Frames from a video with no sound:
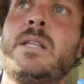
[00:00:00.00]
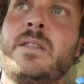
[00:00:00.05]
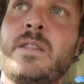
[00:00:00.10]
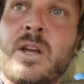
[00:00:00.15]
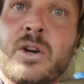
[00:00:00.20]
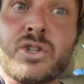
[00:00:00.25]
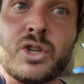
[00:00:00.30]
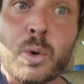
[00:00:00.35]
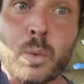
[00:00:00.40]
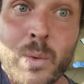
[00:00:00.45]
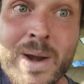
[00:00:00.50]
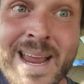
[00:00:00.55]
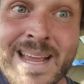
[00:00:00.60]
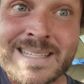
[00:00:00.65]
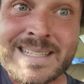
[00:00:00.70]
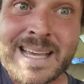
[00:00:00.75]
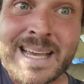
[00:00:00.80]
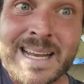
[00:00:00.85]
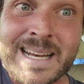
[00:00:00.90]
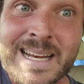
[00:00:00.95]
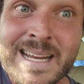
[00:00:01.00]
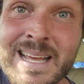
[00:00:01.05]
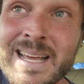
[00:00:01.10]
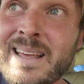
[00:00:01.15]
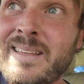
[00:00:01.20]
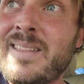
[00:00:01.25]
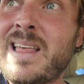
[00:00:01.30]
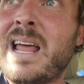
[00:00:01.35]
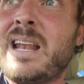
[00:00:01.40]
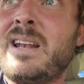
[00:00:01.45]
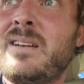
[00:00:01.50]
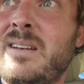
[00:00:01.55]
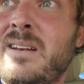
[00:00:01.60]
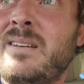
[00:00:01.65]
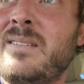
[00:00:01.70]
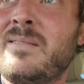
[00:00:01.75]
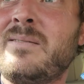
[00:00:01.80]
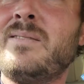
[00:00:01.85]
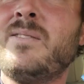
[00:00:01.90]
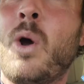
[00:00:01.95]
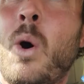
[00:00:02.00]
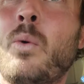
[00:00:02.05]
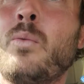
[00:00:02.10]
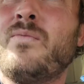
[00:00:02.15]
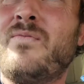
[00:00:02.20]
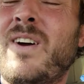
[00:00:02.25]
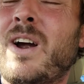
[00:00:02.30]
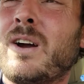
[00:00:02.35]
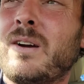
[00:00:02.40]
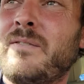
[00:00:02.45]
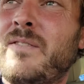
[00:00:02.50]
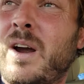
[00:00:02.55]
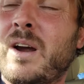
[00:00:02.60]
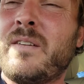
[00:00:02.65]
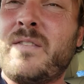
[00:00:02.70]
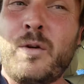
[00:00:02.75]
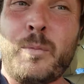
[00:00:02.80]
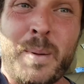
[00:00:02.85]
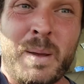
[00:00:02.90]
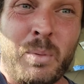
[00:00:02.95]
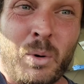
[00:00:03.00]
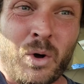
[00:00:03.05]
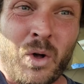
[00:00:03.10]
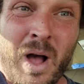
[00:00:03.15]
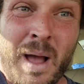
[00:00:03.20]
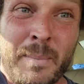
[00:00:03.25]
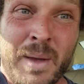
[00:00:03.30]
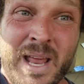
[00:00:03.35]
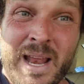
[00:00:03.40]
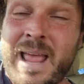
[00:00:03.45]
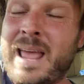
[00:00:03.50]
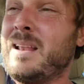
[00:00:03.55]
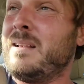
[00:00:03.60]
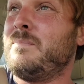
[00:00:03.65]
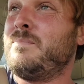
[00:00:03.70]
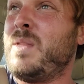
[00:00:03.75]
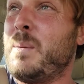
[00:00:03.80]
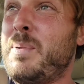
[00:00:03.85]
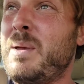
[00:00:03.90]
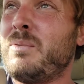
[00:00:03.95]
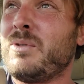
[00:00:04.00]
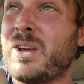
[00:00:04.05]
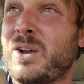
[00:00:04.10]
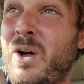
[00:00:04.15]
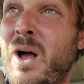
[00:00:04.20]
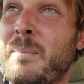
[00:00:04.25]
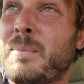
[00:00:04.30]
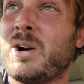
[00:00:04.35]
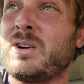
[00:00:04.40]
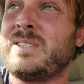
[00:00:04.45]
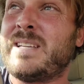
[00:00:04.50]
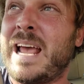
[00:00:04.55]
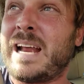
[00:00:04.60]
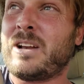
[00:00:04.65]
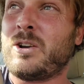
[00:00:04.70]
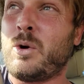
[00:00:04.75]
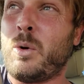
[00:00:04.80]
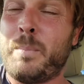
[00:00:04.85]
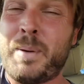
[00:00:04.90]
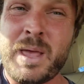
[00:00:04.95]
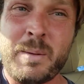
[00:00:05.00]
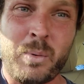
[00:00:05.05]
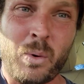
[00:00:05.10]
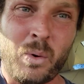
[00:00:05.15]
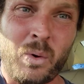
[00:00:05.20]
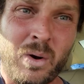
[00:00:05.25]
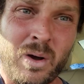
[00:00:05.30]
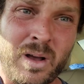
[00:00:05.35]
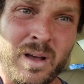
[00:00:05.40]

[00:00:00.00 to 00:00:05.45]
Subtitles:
there's a reason that very few people climb it, and the people that climb it are technical people.